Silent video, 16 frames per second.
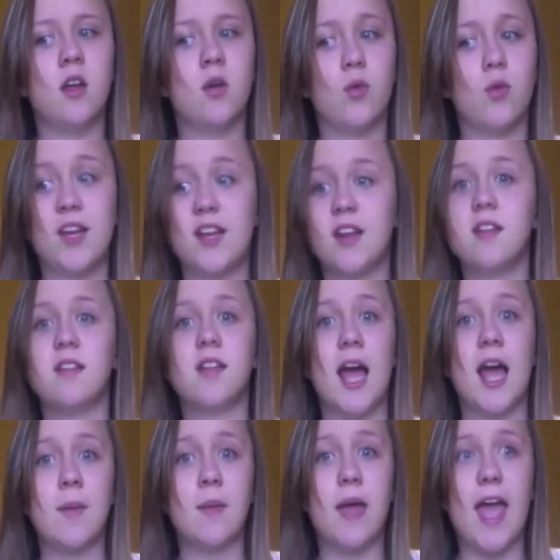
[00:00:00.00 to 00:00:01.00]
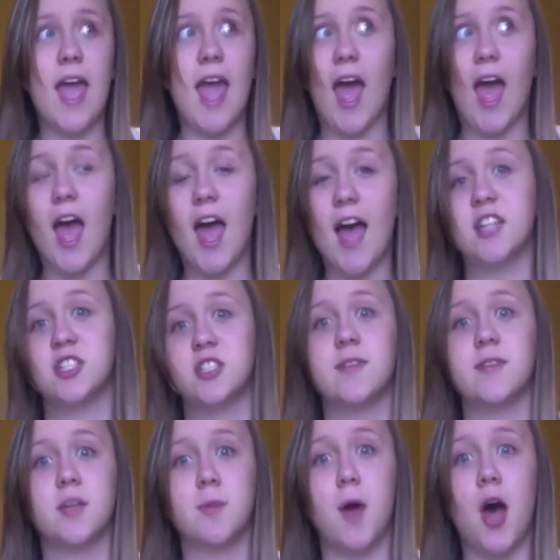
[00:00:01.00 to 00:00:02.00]
we need to Skype as soon
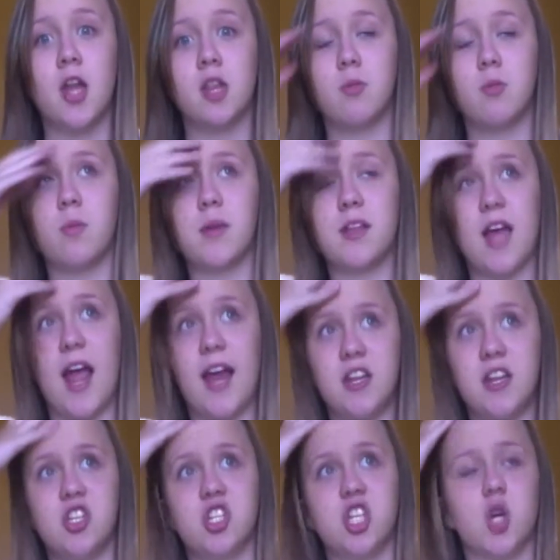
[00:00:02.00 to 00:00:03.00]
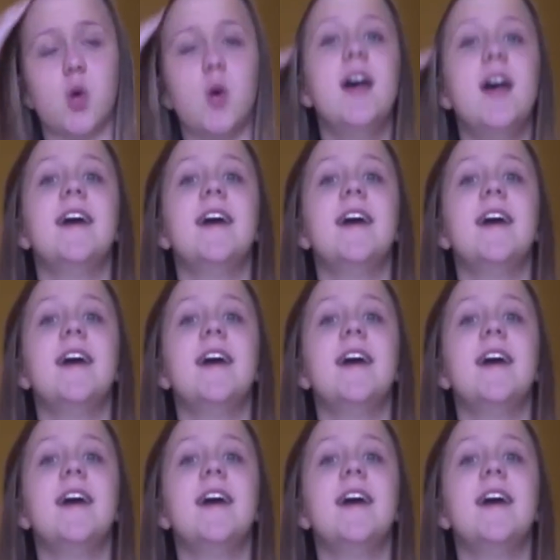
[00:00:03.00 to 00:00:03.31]
as possible because I need you